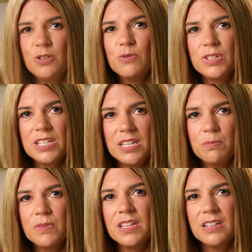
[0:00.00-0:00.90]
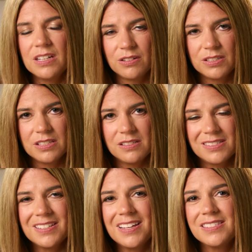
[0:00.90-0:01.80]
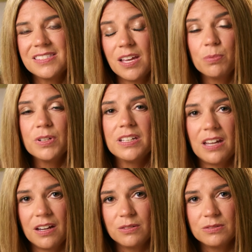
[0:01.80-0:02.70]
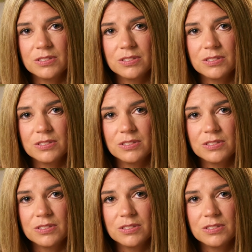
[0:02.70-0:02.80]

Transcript: you keep the inheritance in a separate account,